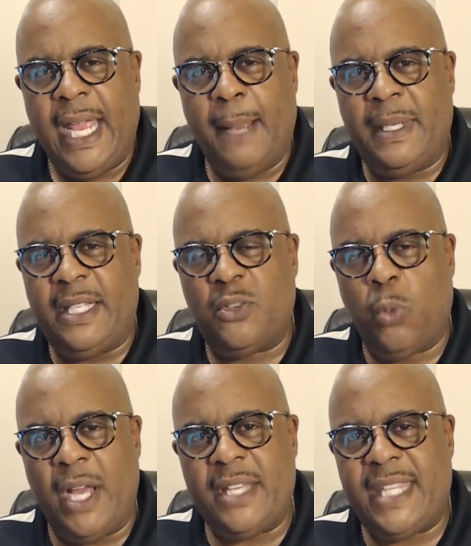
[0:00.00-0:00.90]
But there's
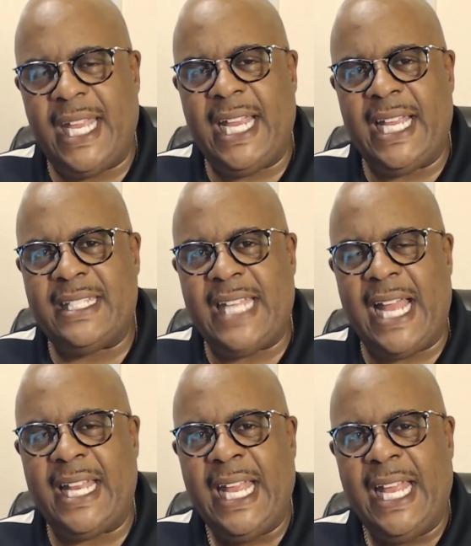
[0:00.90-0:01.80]
one thing is
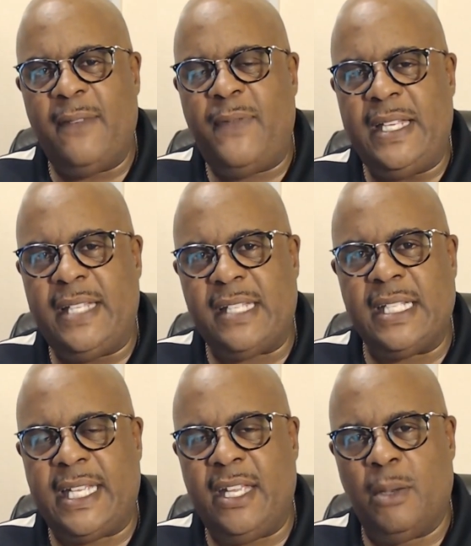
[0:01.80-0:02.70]
that if he
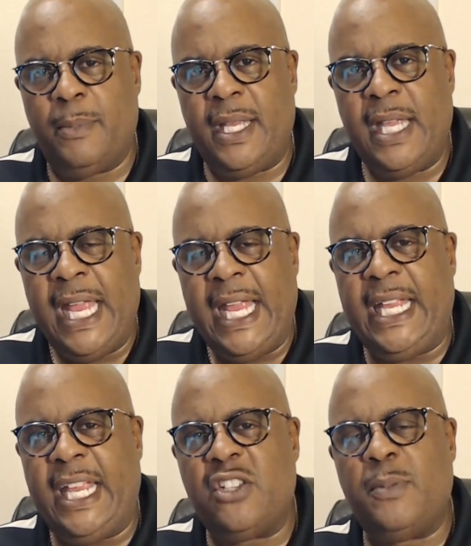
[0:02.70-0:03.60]
doesn't kill me, he
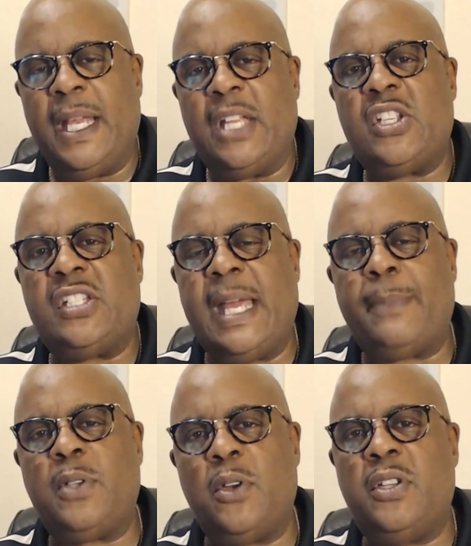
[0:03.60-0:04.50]
gives me
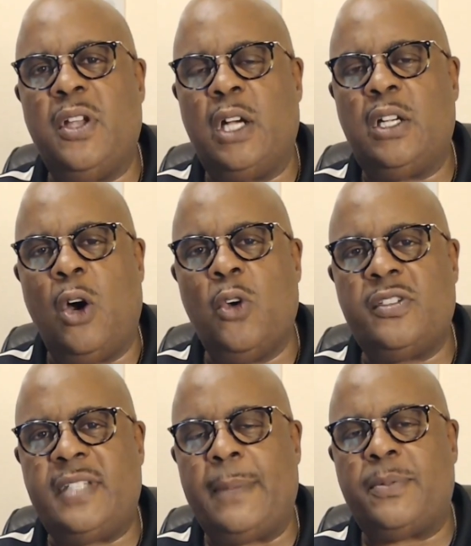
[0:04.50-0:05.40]
a gold
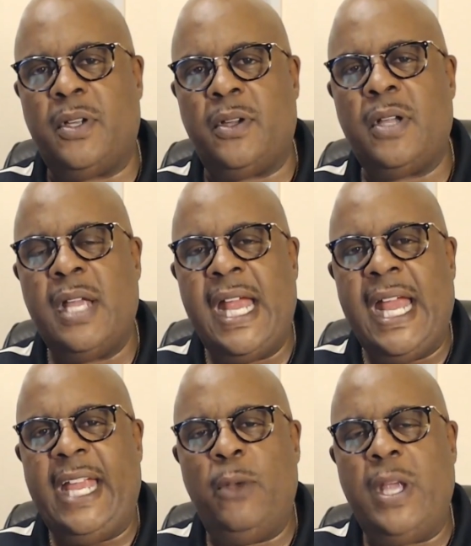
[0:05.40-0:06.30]
scepter.
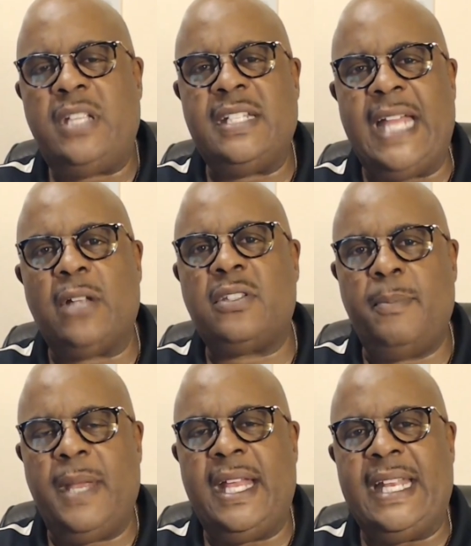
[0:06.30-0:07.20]
He reaches out to
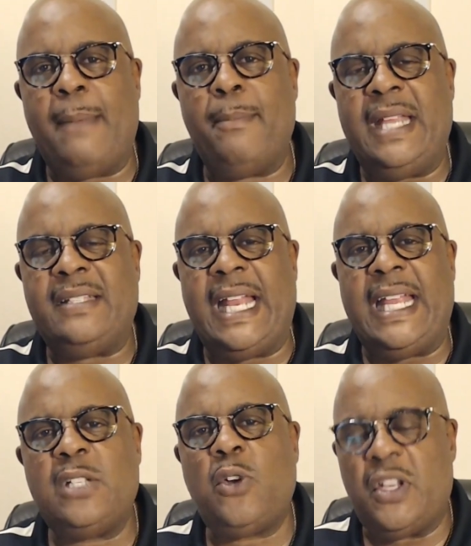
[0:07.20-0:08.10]
me, and that means that
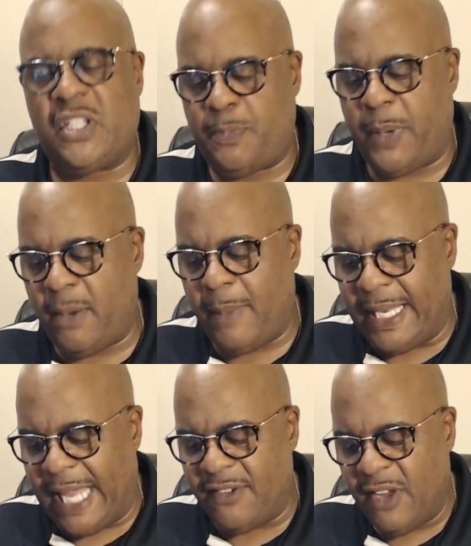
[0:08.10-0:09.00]
he's going to spare my
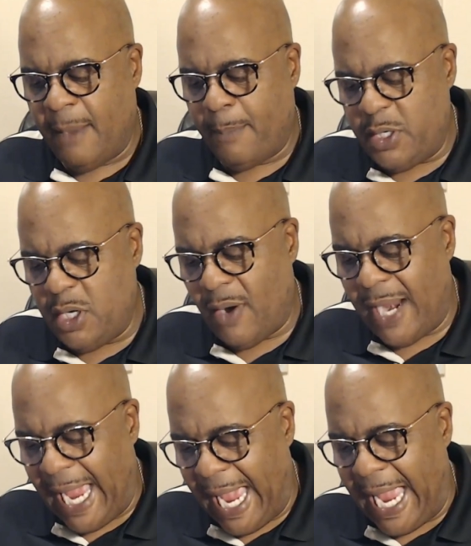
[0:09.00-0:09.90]
life. But you
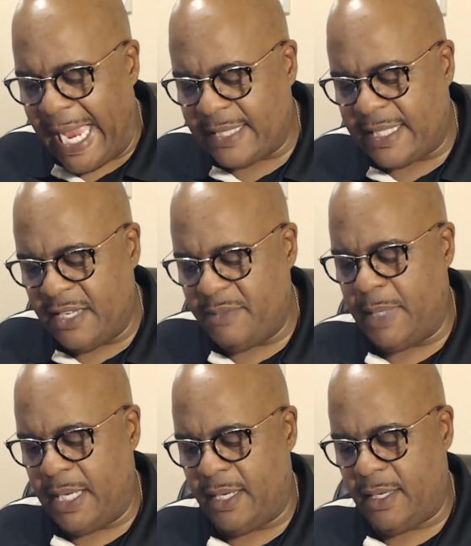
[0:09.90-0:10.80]
are asking
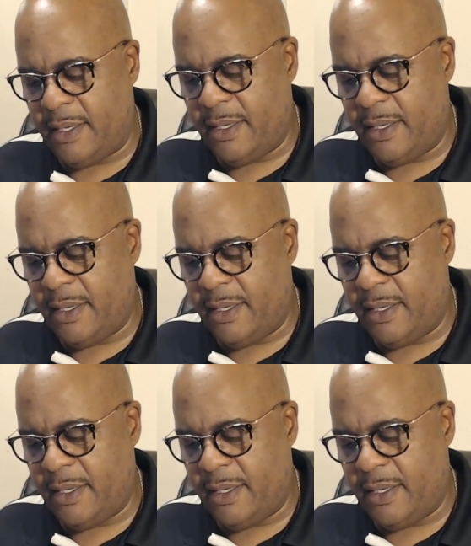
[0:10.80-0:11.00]
me